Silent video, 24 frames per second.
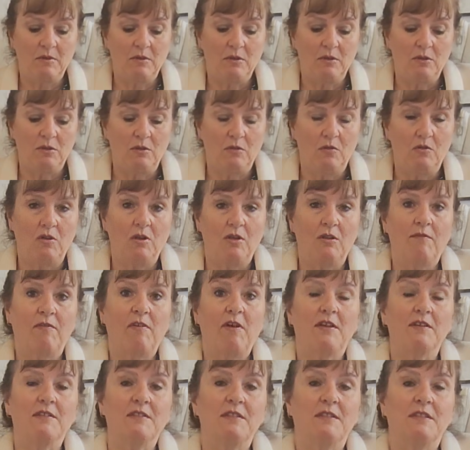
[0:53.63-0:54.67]
you can have
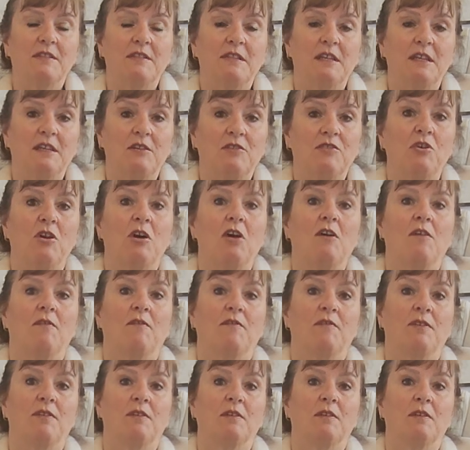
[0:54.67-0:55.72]
asked to see a
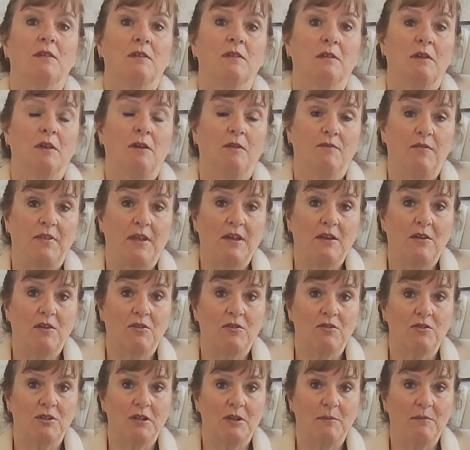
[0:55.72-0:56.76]
draft of that
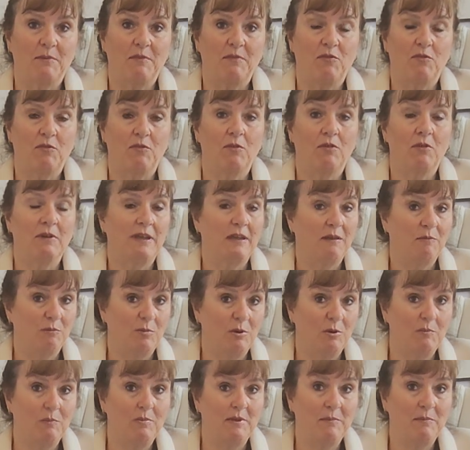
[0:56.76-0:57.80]
contract before. It
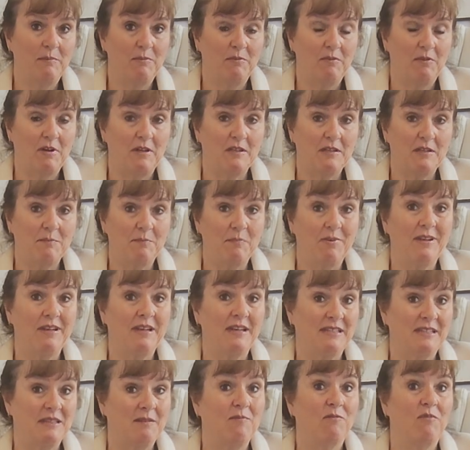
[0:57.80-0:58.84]
will be provided, but
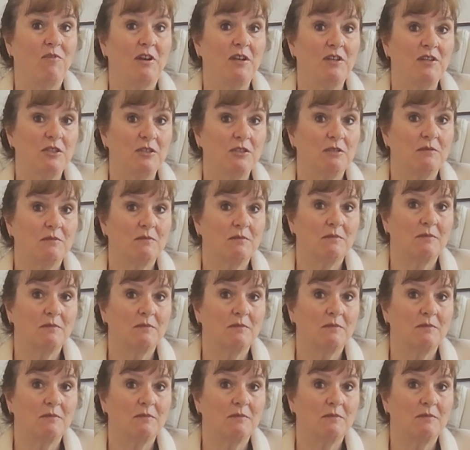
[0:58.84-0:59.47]
it's in French,